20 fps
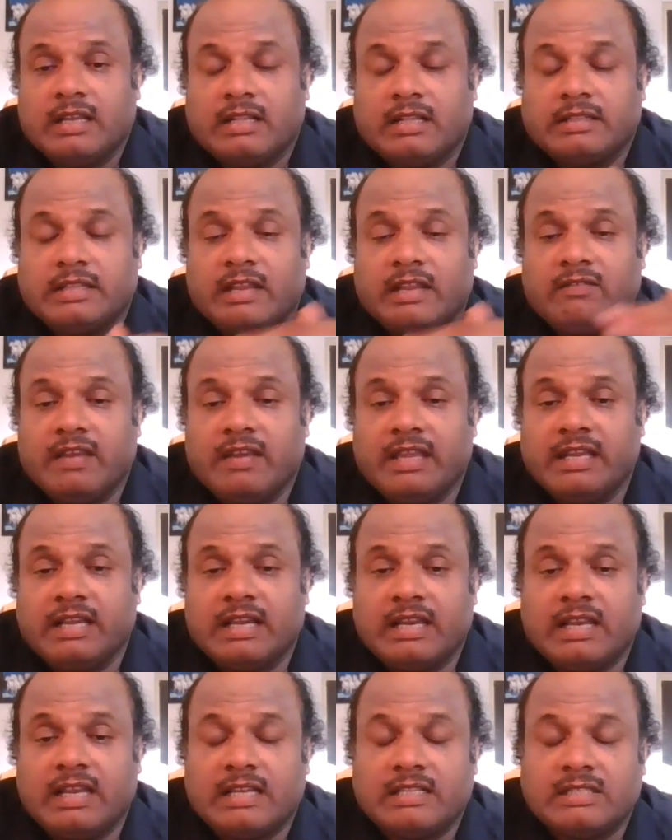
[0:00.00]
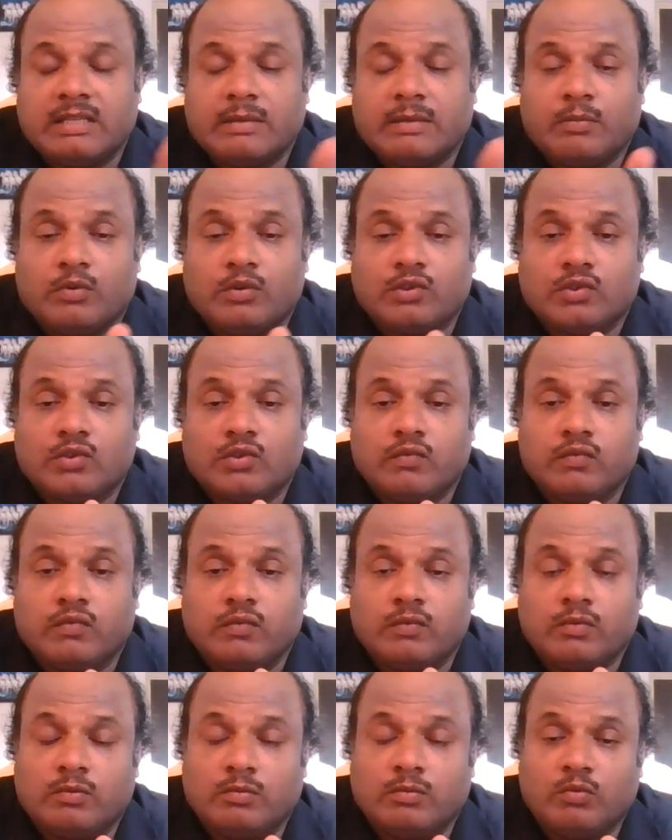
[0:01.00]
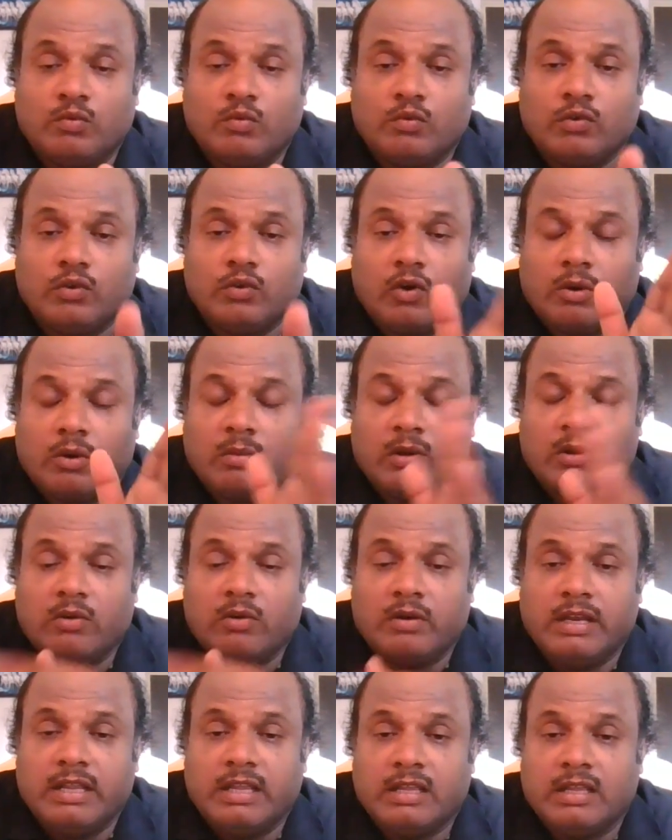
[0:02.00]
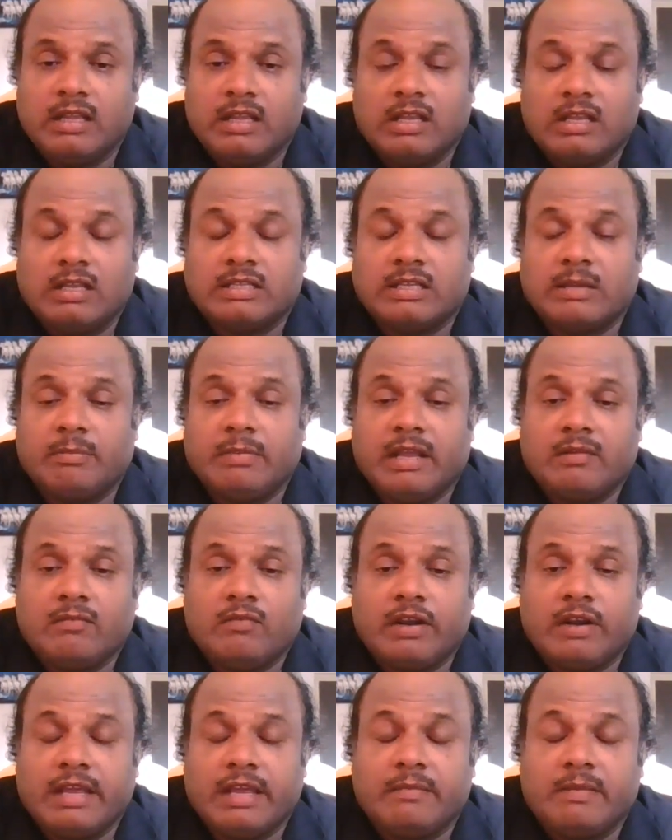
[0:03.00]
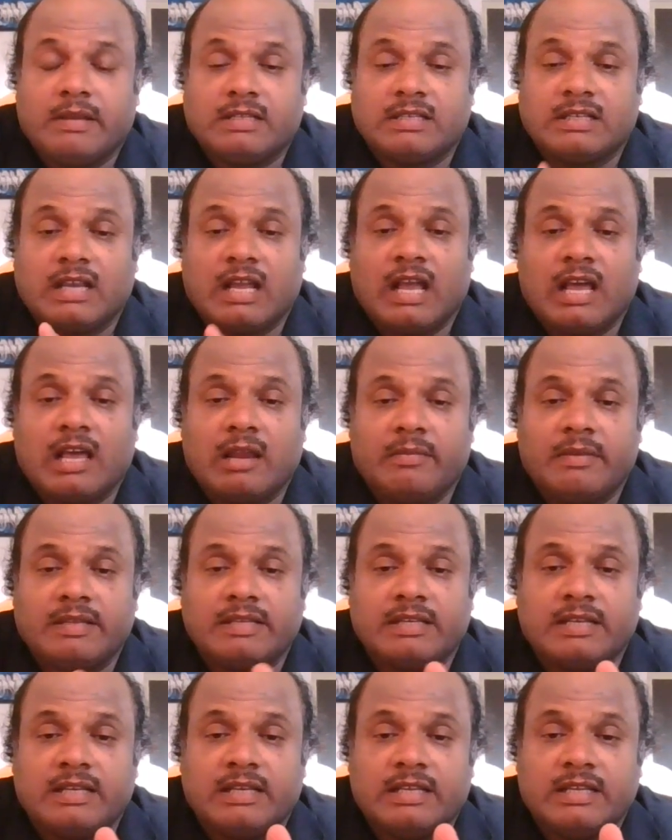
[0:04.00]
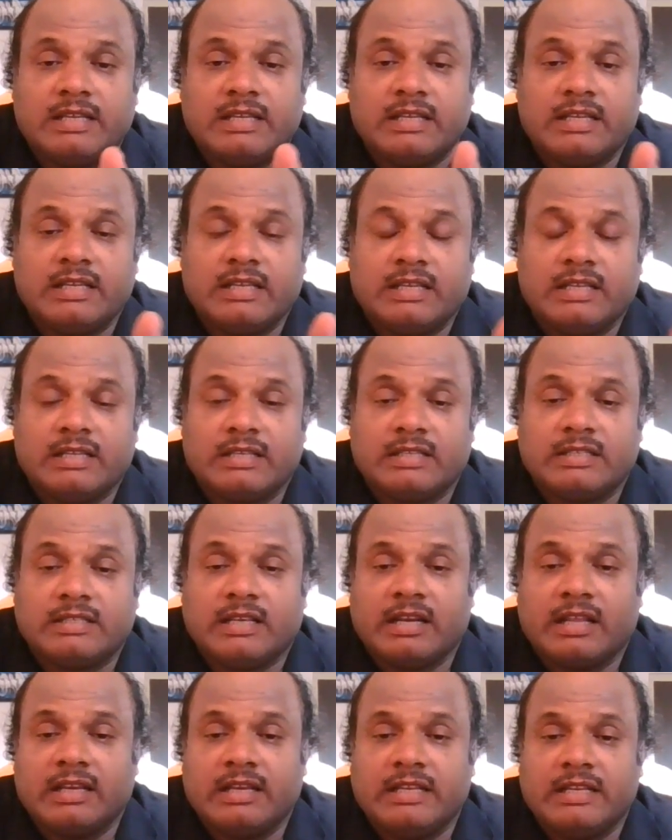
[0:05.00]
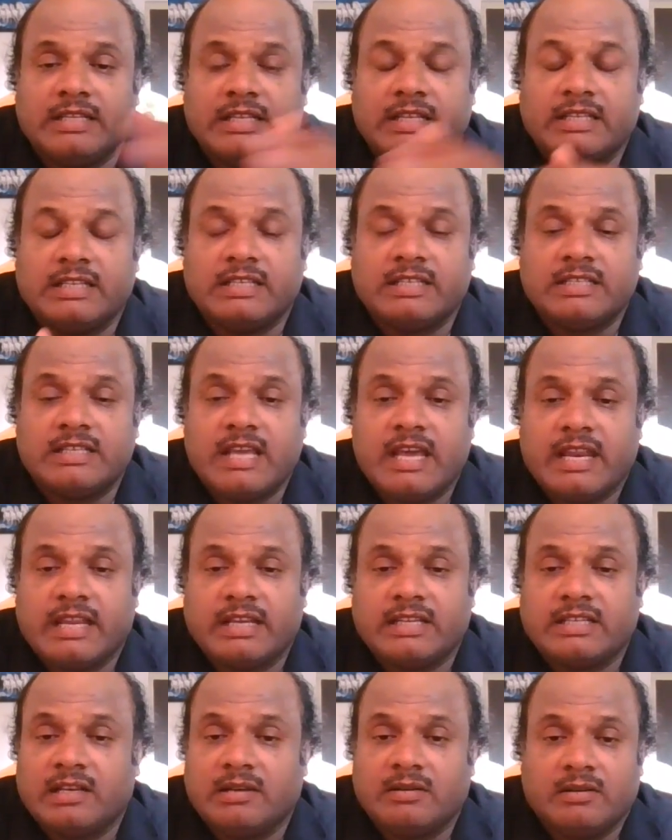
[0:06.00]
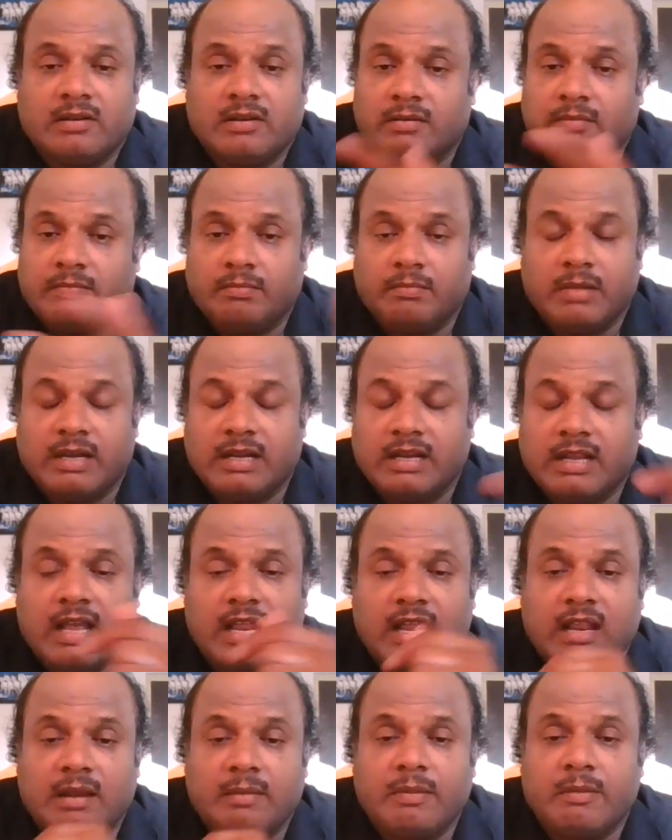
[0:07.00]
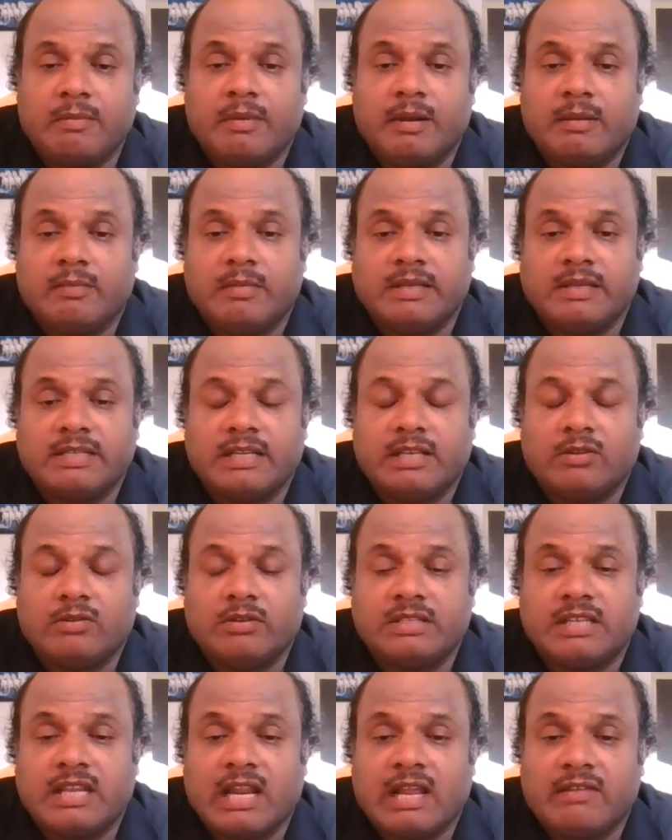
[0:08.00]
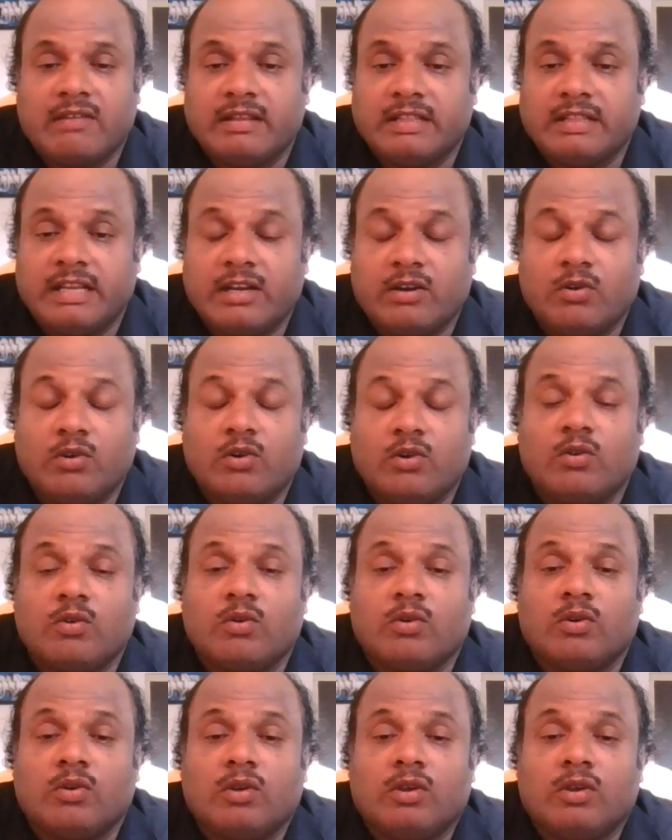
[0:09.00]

then vehicle are supposed to move normal only. Sometime what happens, car basically suddenly changes direction, but car people basically who is driving, they don't know